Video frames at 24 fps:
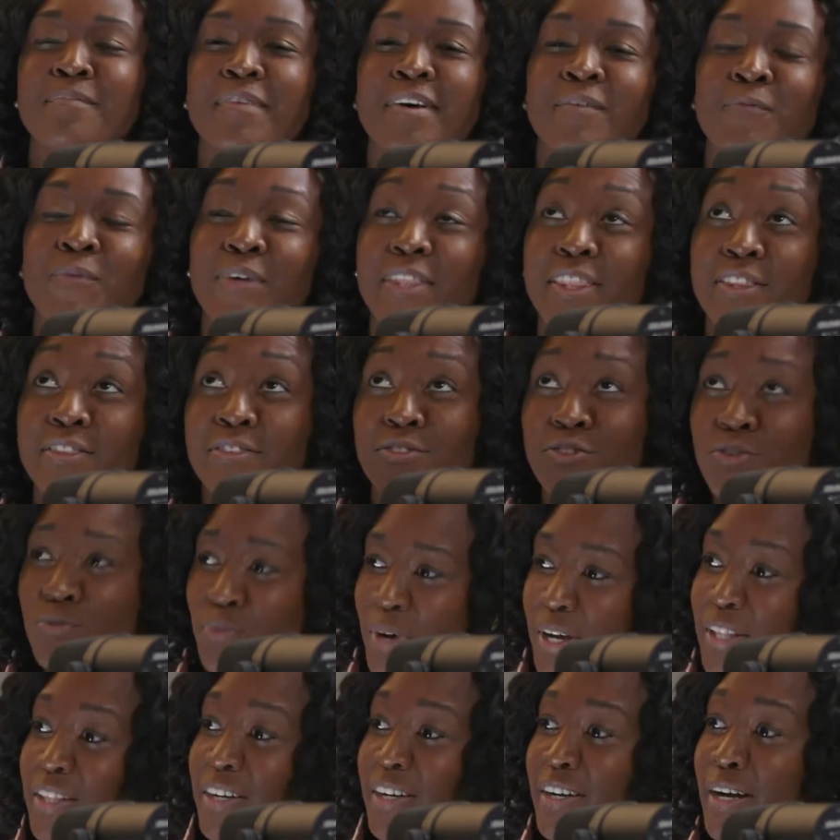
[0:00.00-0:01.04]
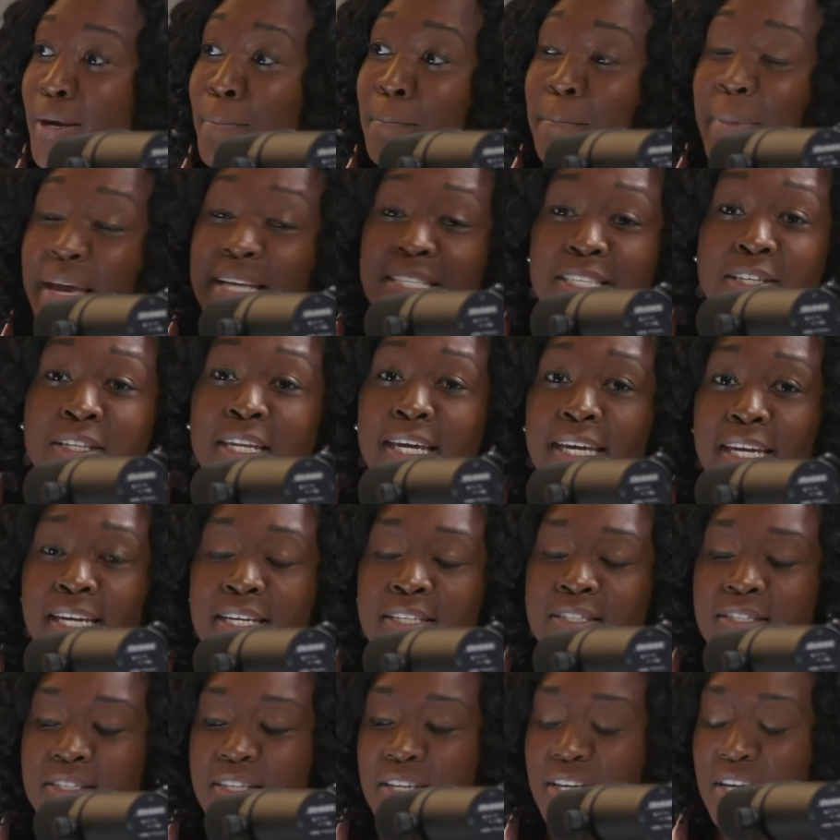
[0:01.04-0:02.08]
with two other amazing
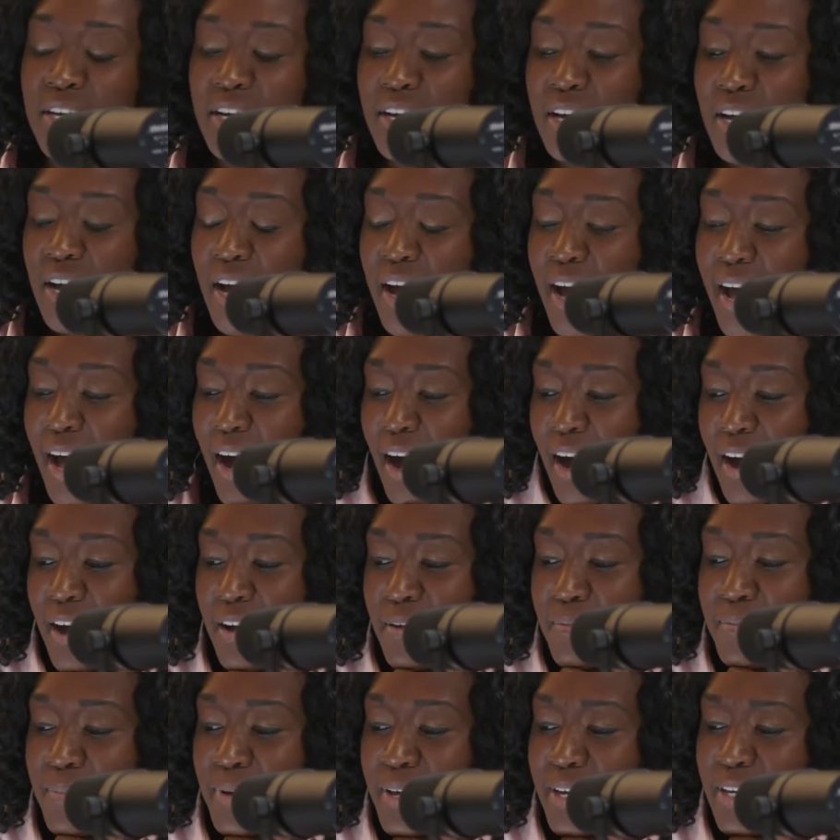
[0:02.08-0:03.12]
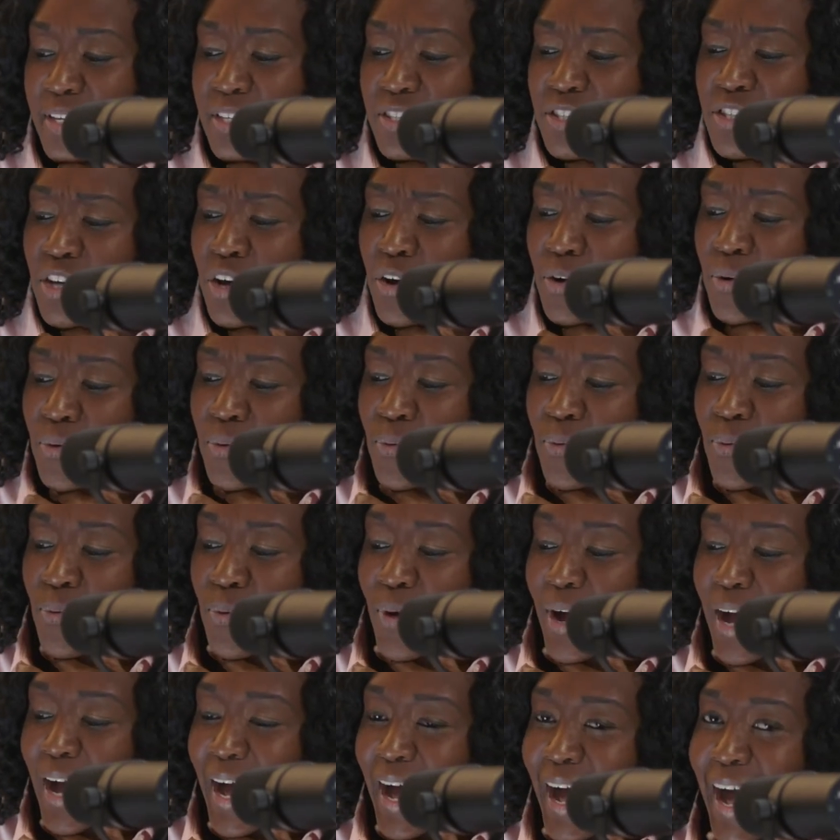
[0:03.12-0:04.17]
ladies. So
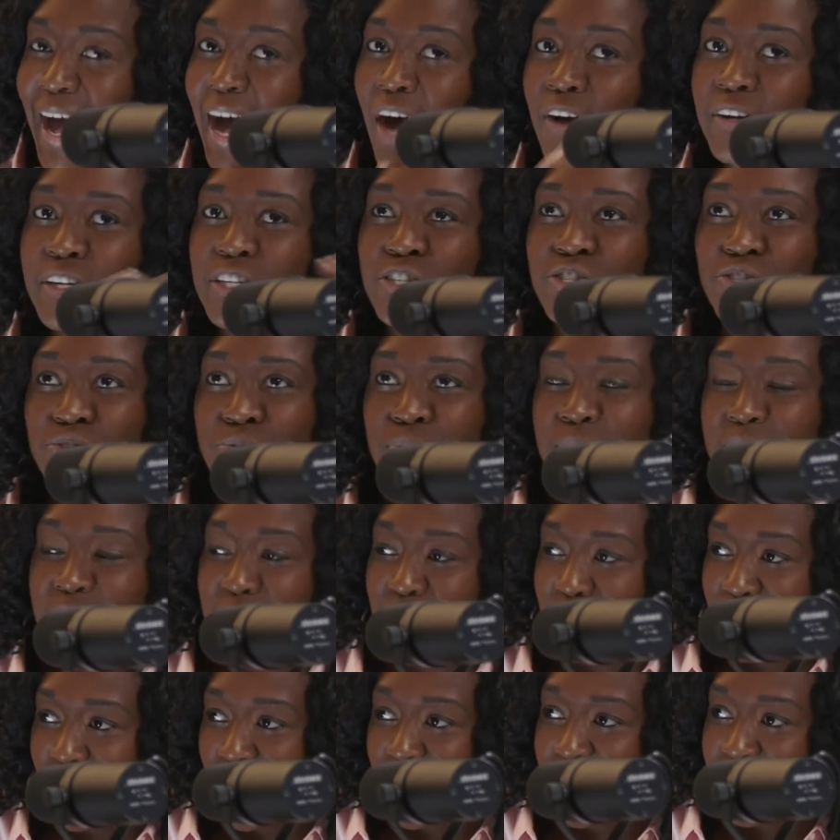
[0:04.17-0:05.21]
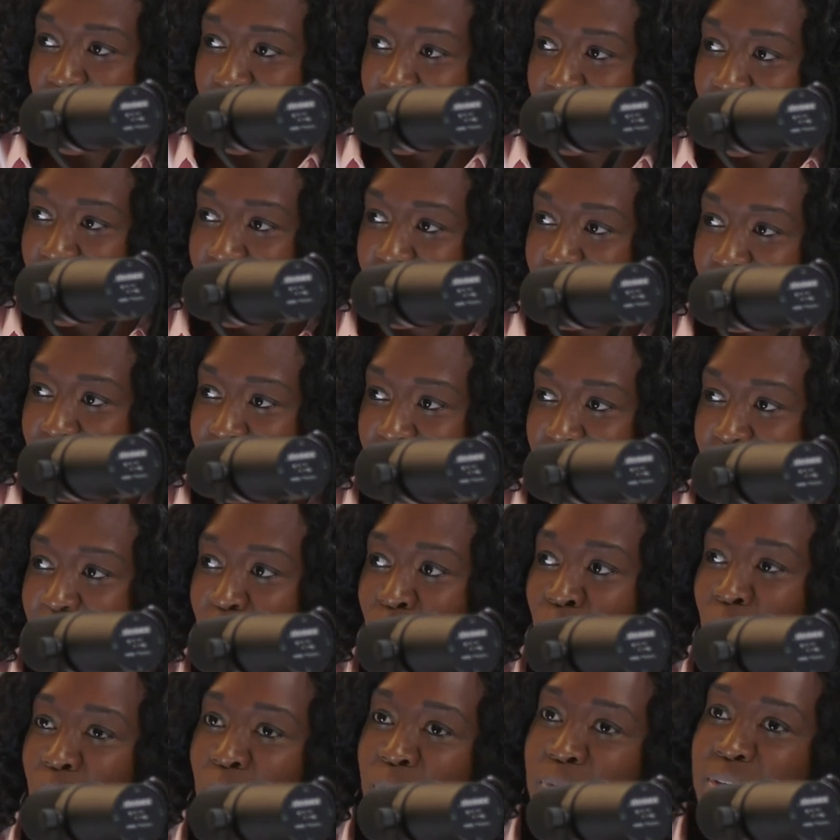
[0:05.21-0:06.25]
how did you get started?
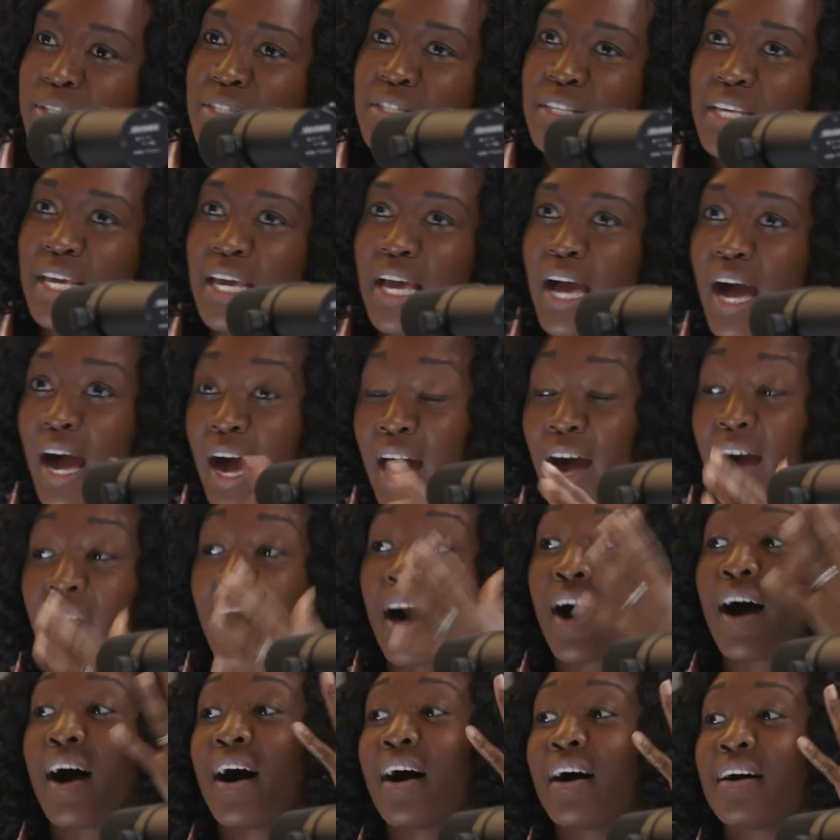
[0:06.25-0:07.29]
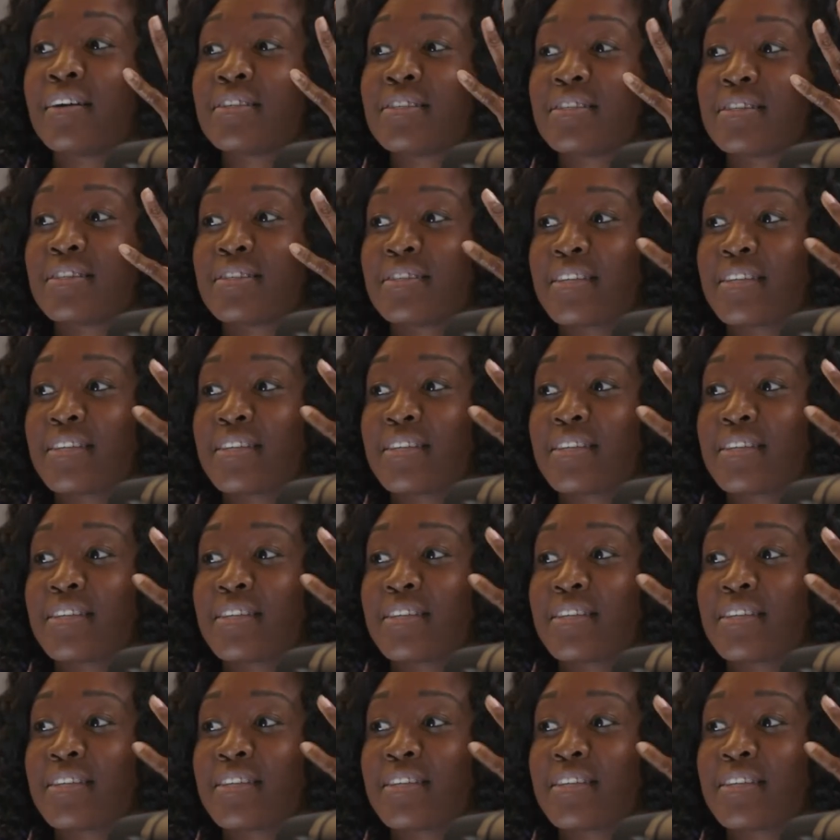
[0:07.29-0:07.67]
And what was the aha to